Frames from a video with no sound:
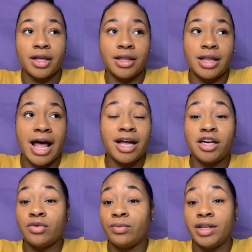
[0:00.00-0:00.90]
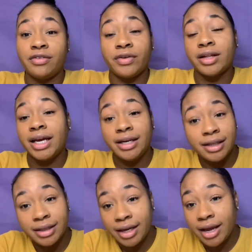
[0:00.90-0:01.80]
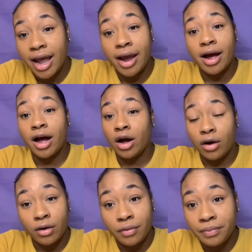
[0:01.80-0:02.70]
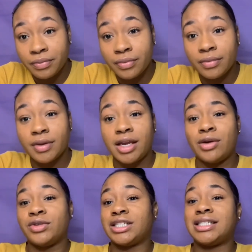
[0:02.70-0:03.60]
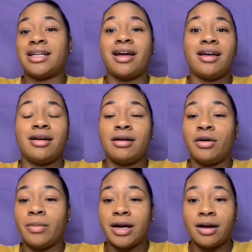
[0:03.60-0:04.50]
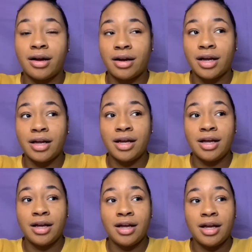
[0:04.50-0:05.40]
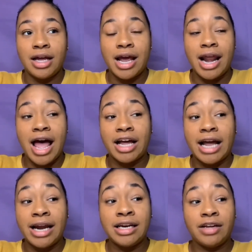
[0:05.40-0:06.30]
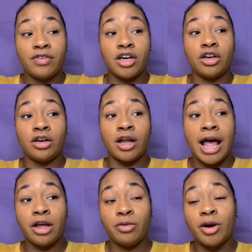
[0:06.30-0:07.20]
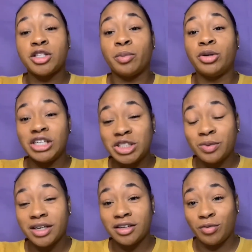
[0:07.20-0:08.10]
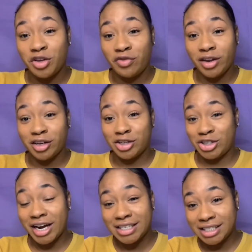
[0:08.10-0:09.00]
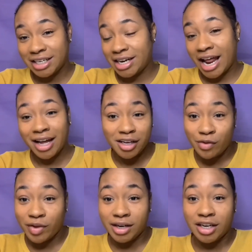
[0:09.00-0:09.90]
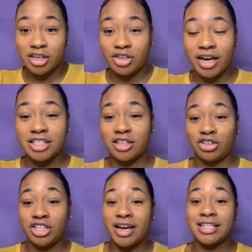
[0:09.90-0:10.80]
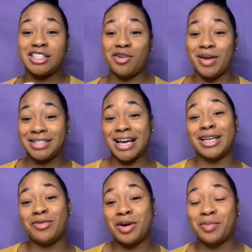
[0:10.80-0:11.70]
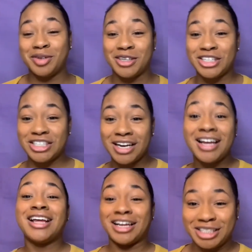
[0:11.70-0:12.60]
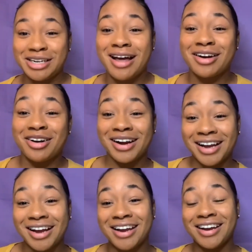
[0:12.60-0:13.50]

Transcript: I couldn't really feel anything at all. And it was just like, oh my God. And I didn't even, you're supposed to push when you feel a contraction. And I couldn't feel any contraction. So she had to tell me exactly when to push. Like, she nodded her head and